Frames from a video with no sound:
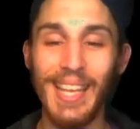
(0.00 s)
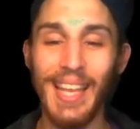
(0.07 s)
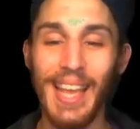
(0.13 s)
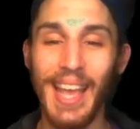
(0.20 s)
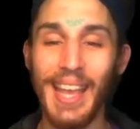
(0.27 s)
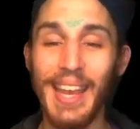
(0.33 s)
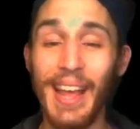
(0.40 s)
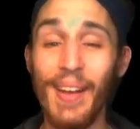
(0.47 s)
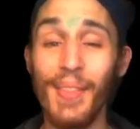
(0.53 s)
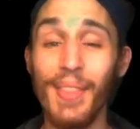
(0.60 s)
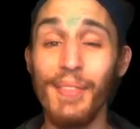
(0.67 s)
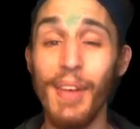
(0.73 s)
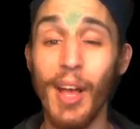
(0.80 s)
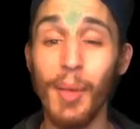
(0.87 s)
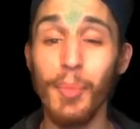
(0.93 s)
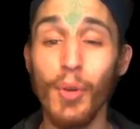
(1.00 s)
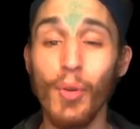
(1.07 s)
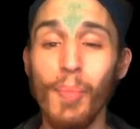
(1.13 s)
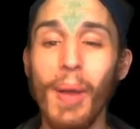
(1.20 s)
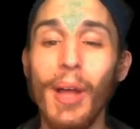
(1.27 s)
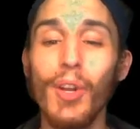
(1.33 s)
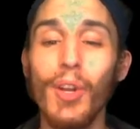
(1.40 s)
And now the valuable
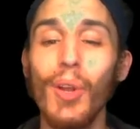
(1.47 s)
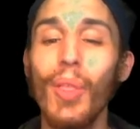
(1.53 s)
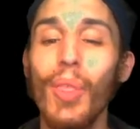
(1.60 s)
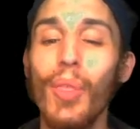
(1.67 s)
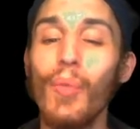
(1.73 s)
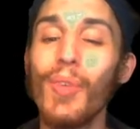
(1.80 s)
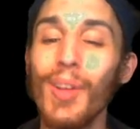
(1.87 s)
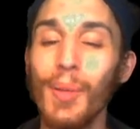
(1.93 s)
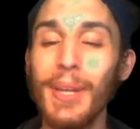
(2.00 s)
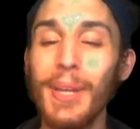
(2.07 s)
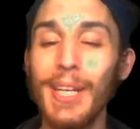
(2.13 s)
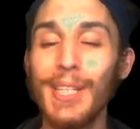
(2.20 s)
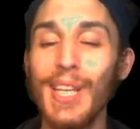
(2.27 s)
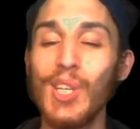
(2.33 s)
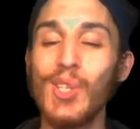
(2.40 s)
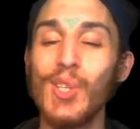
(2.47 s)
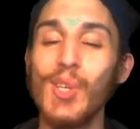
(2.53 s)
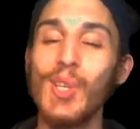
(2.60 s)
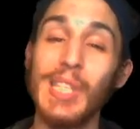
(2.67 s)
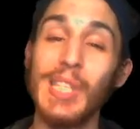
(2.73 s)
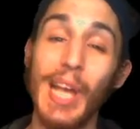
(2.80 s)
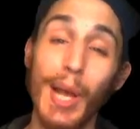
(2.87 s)
reminder, the real meditation
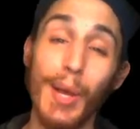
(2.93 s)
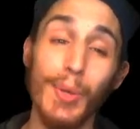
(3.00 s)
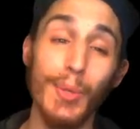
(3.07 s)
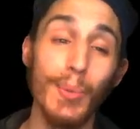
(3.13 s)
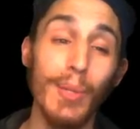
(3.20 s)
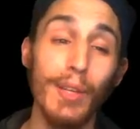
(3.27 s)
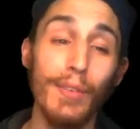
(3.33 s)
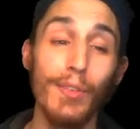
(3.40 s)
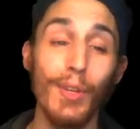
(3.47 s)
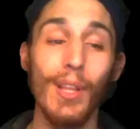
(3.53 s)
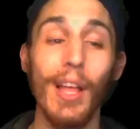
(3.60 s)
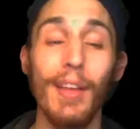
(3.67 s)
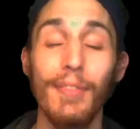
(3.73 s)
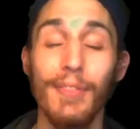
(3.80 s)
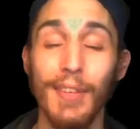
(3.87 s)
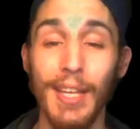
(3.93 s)
is how you live your life.